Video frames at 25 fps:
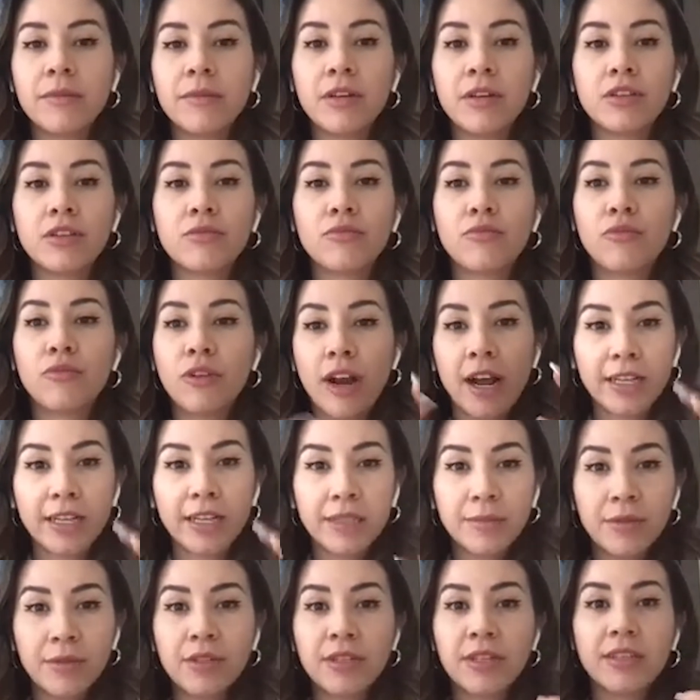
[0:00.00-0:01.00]
because we're
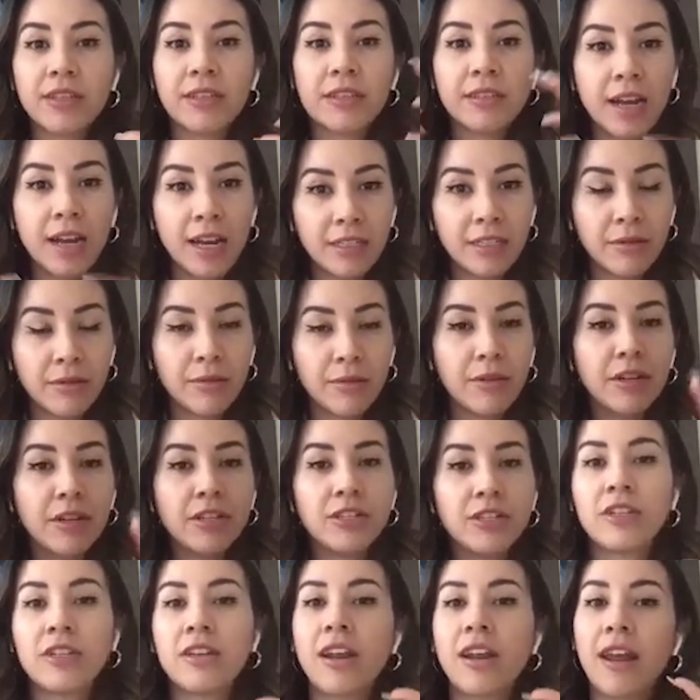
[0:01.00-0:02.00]
experts at the tax
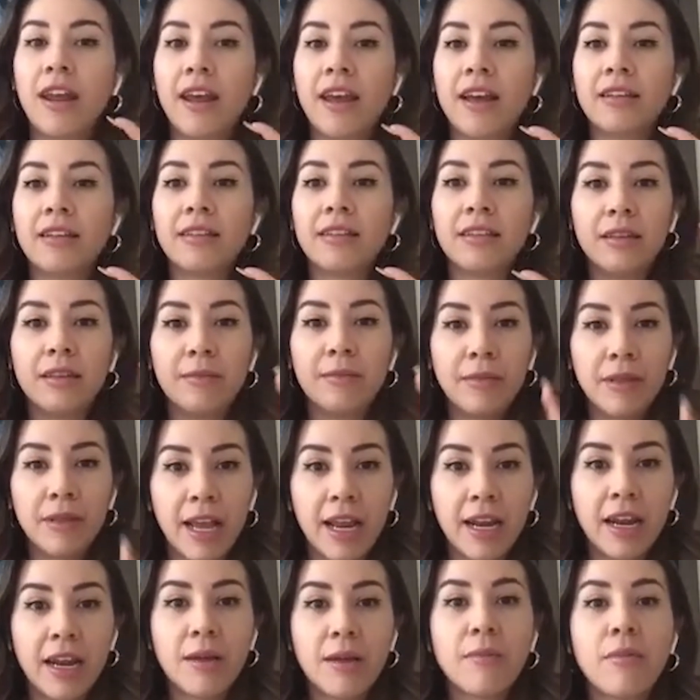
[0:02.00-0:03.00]
preparation and the
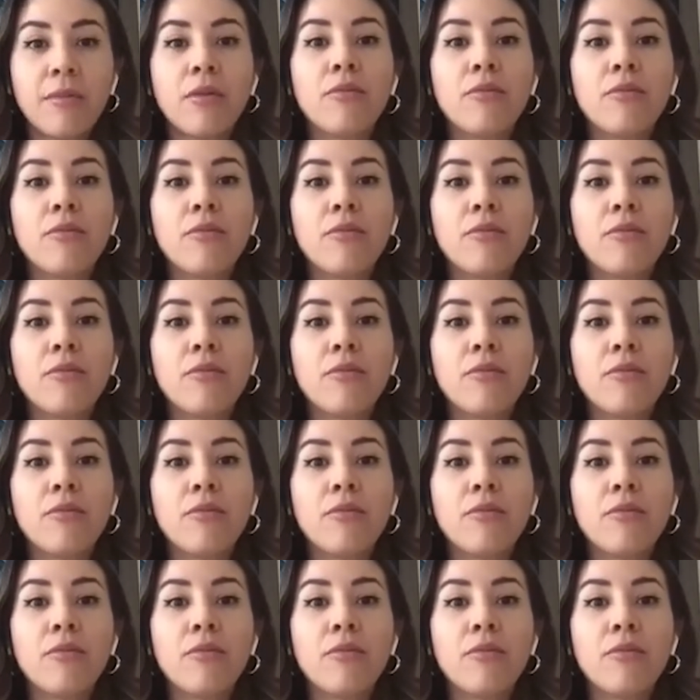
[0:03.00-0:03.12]
planning,